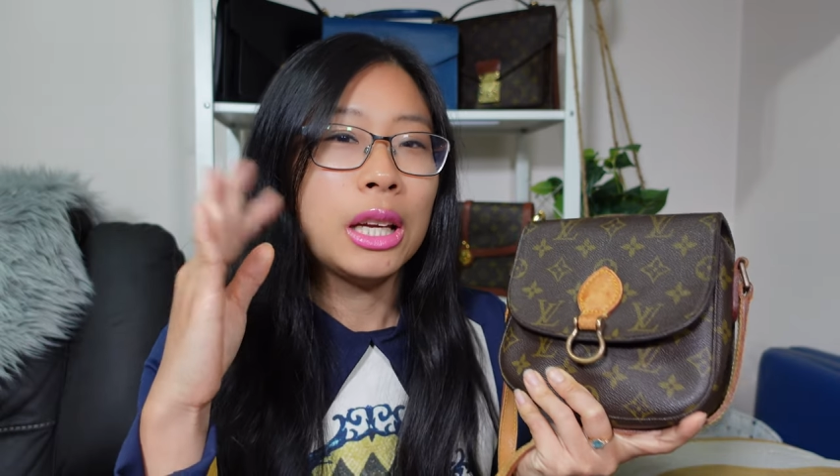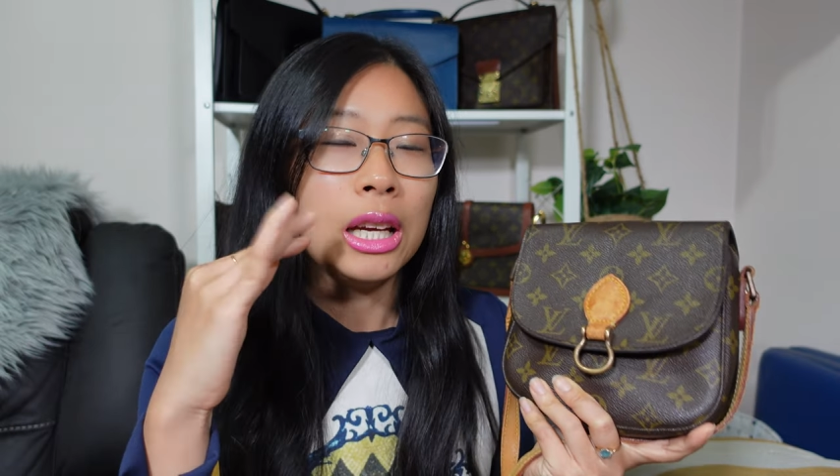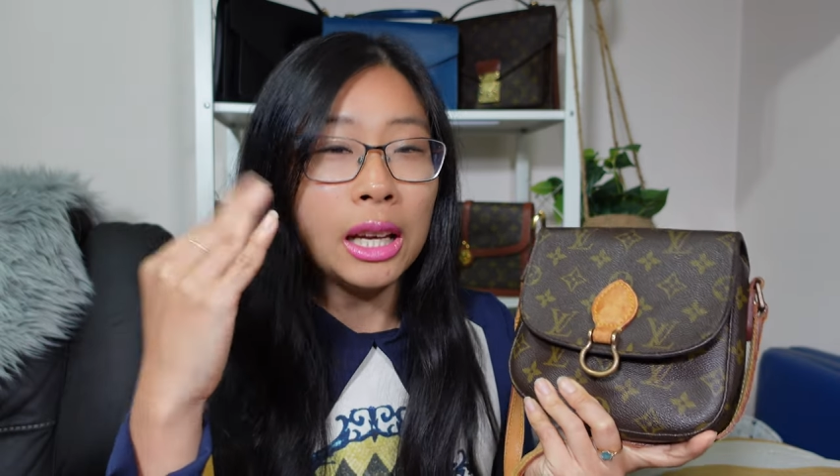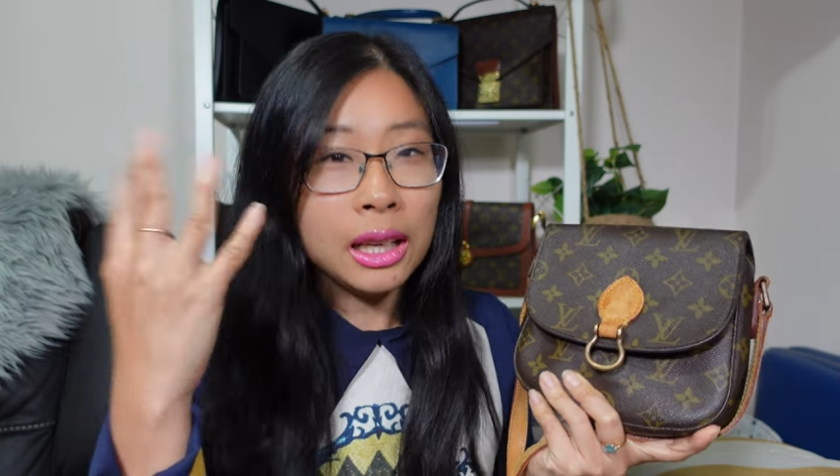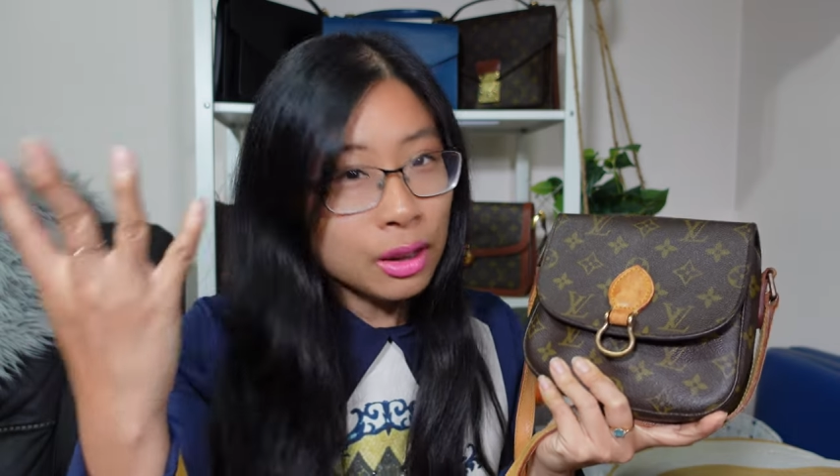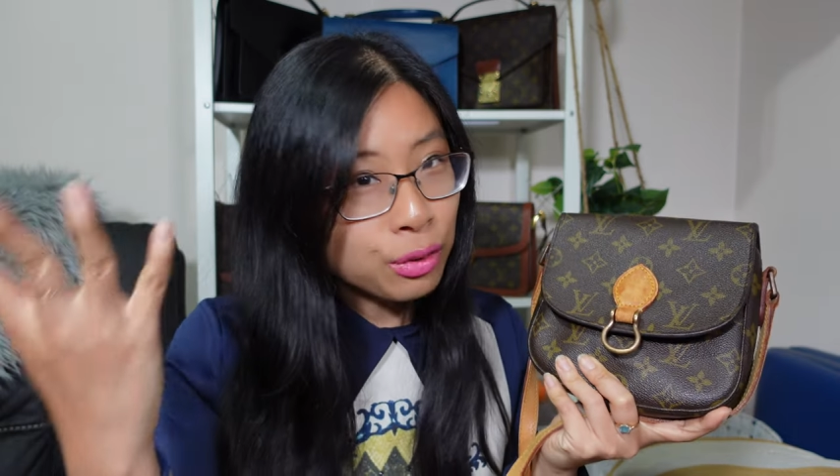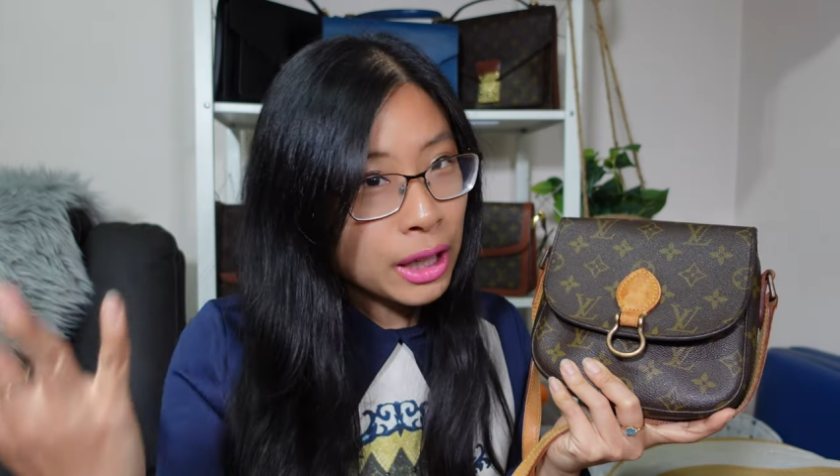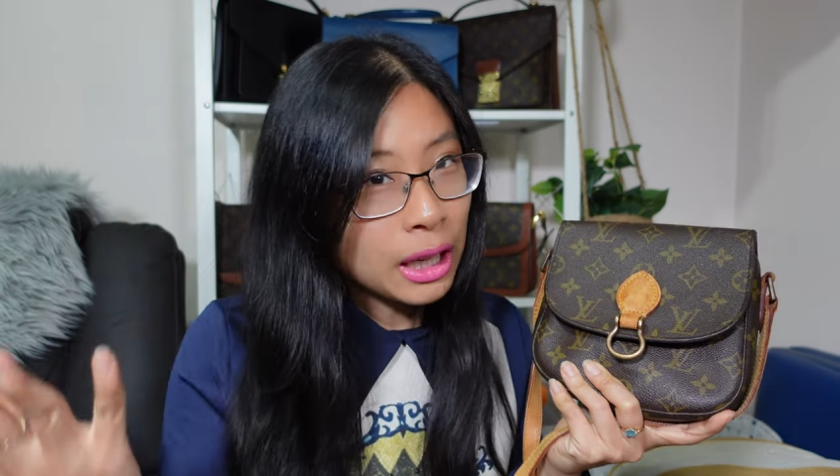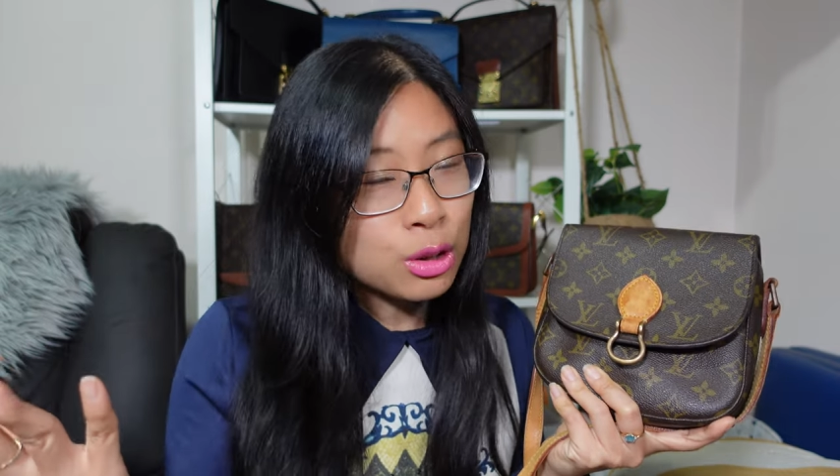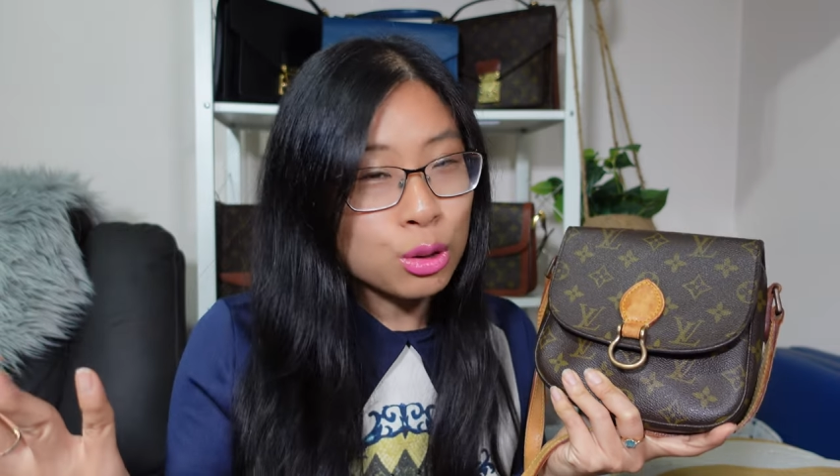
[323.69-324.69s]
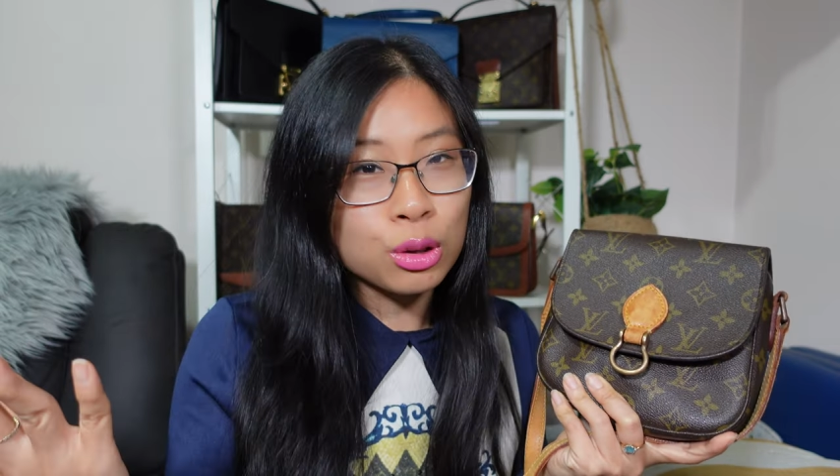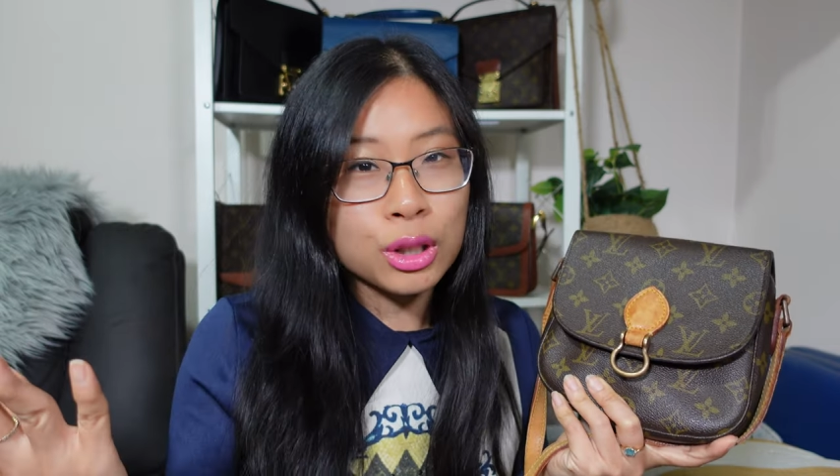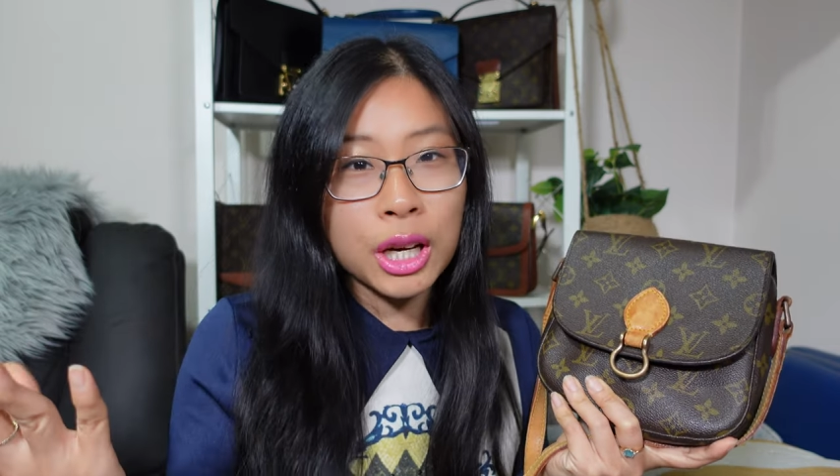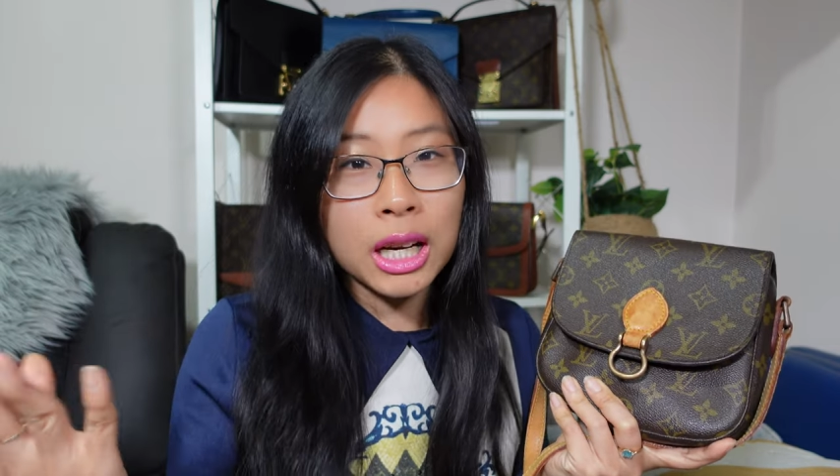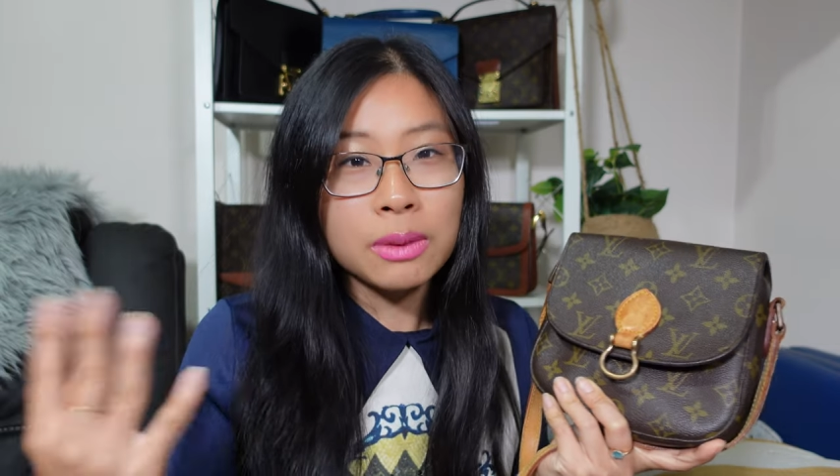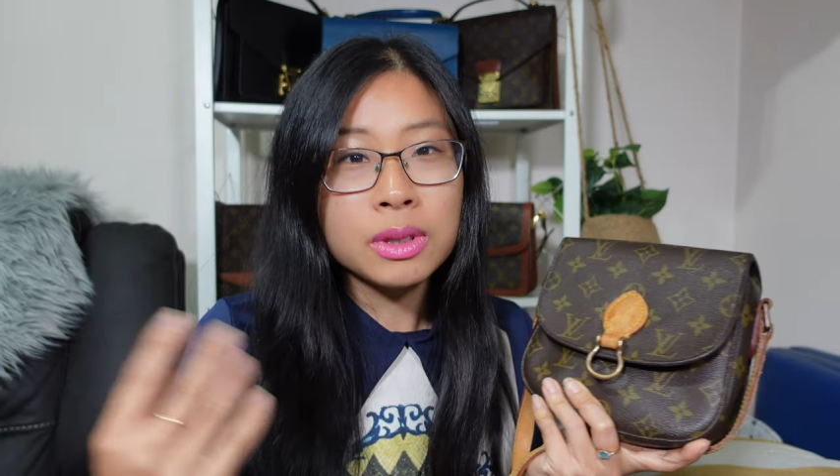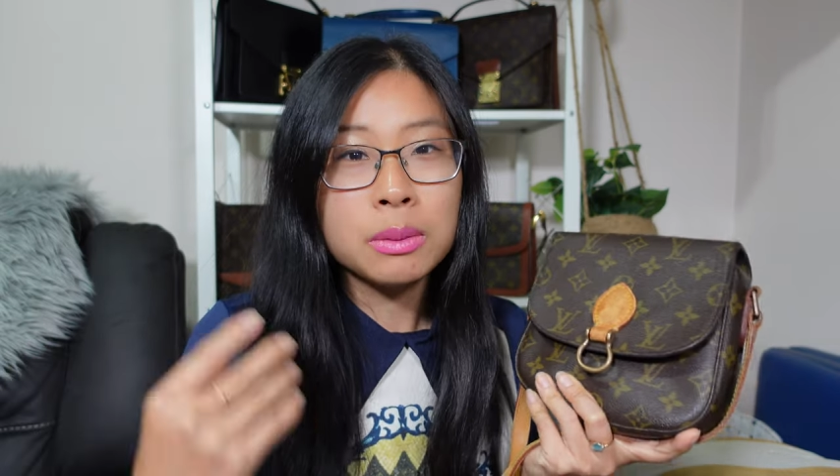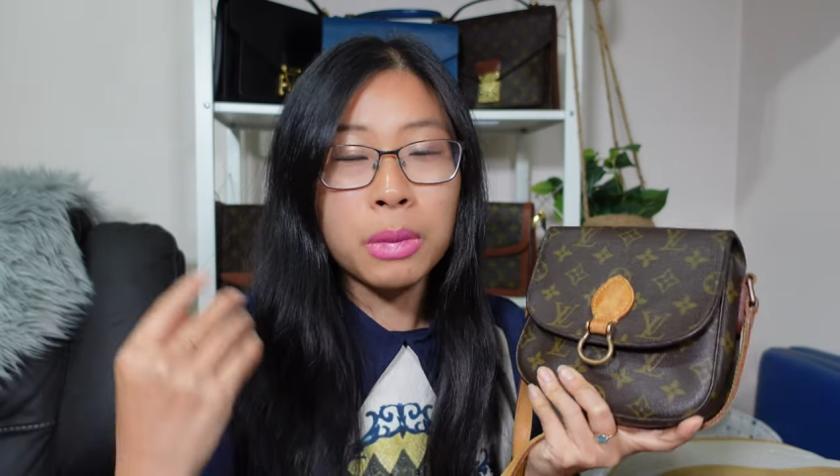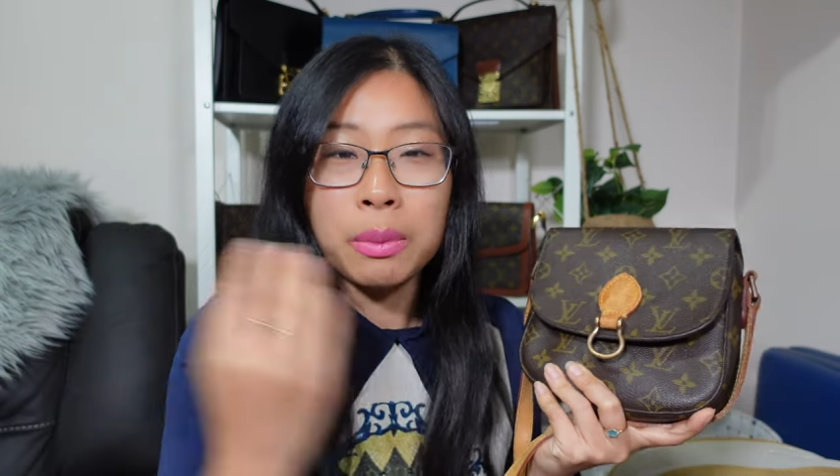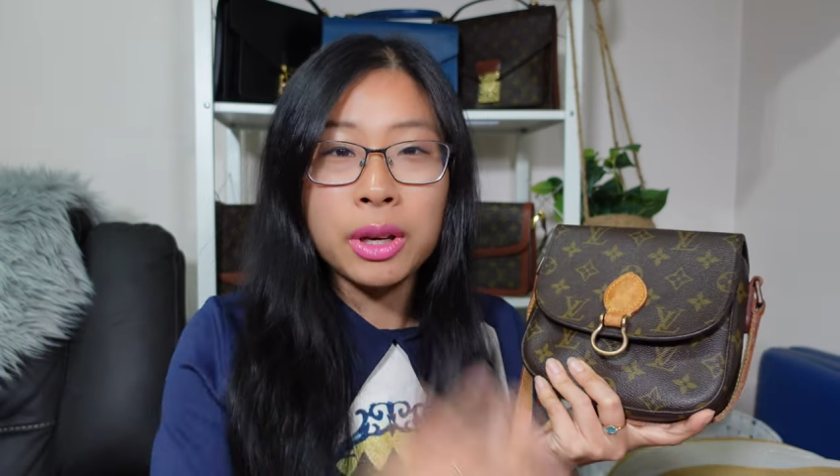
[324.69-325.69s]
in the financial good times
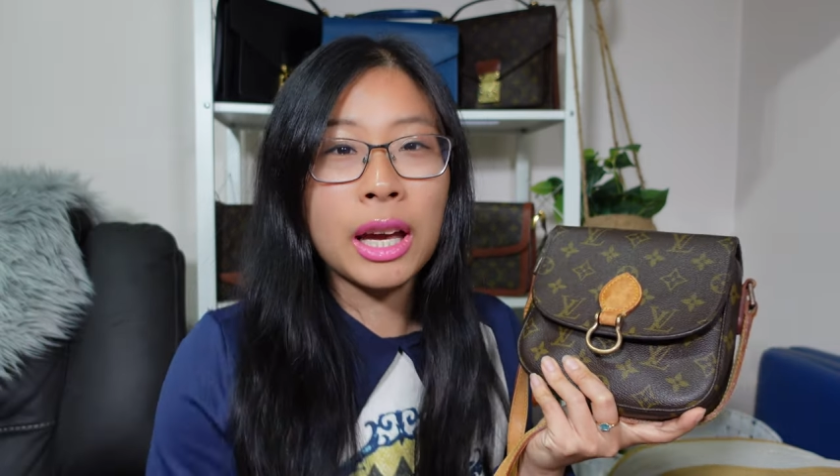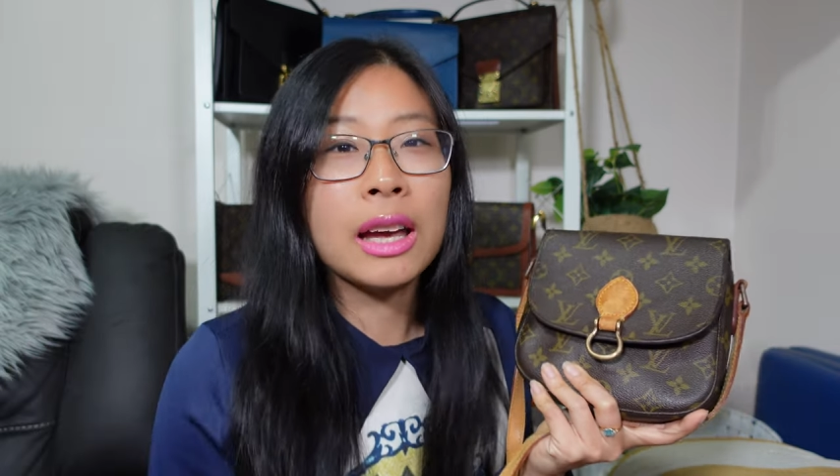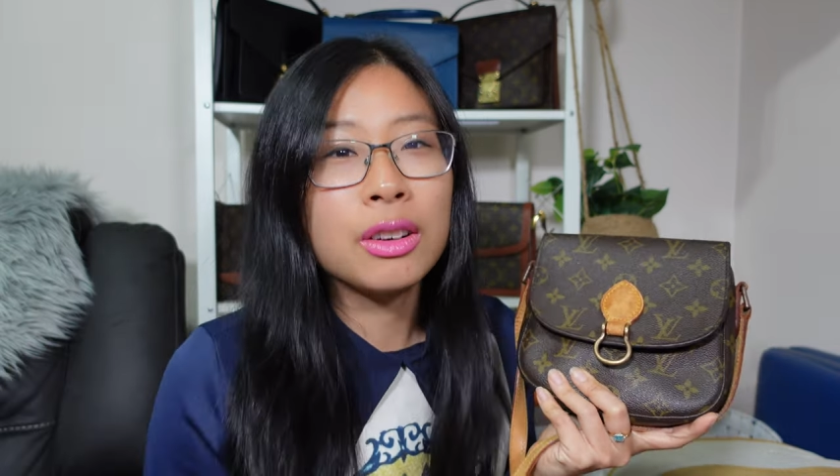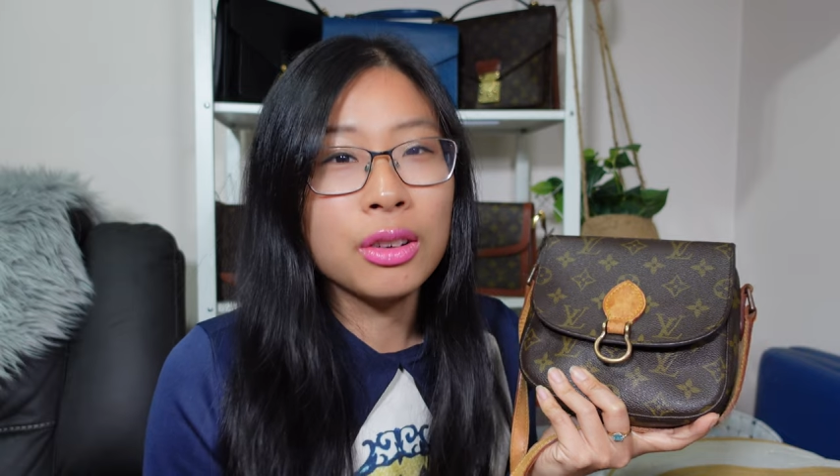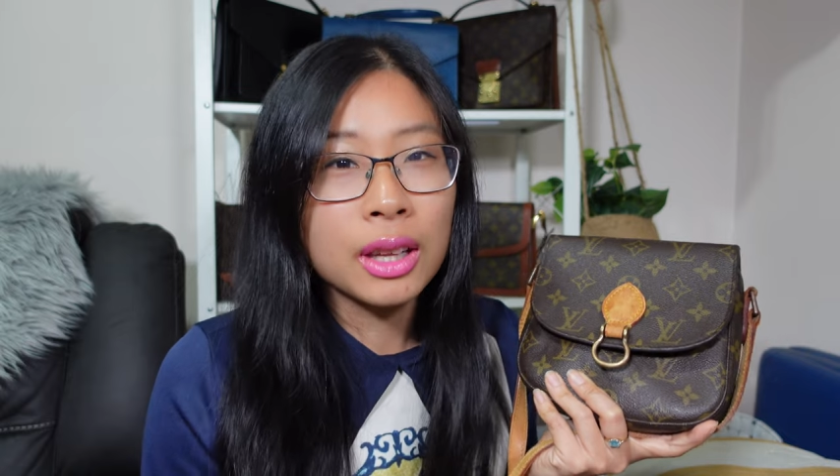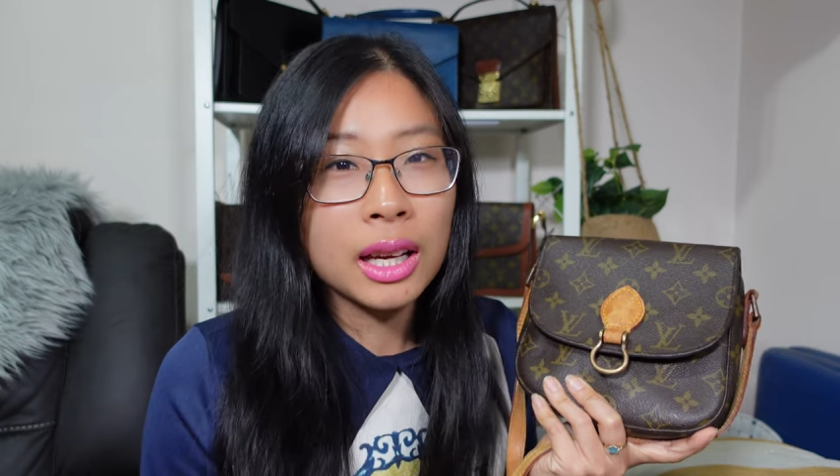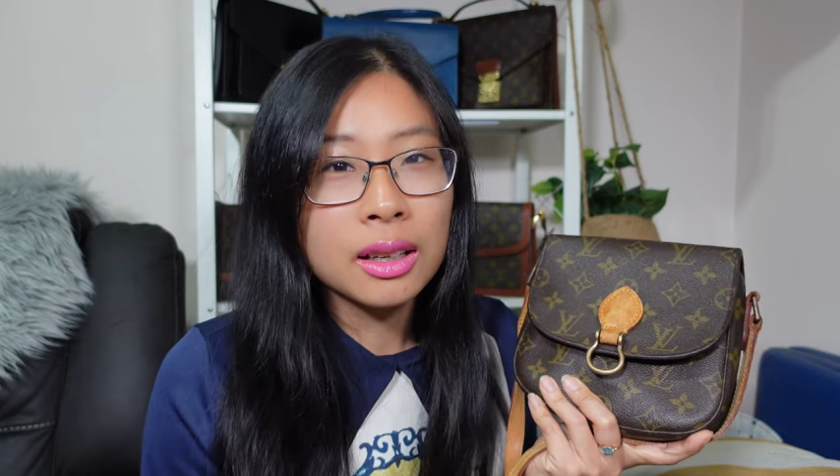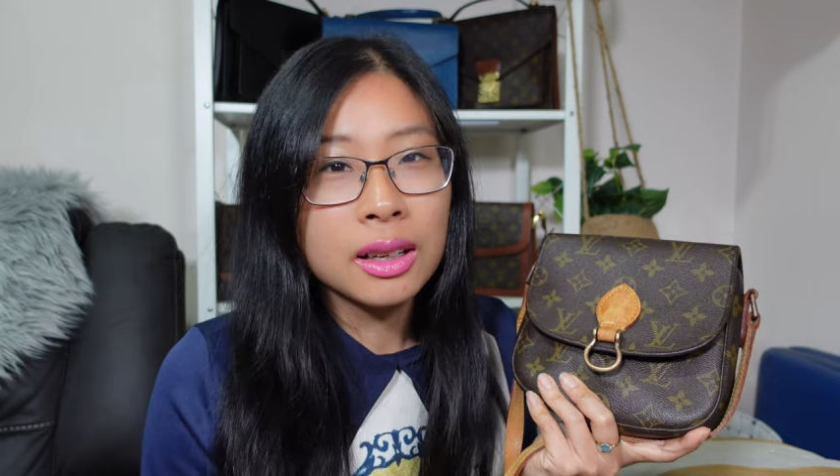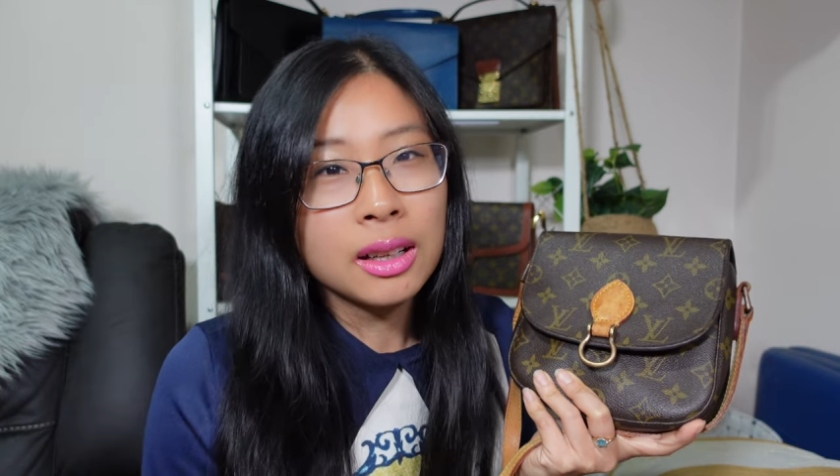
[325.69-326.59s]
might be okay to do that.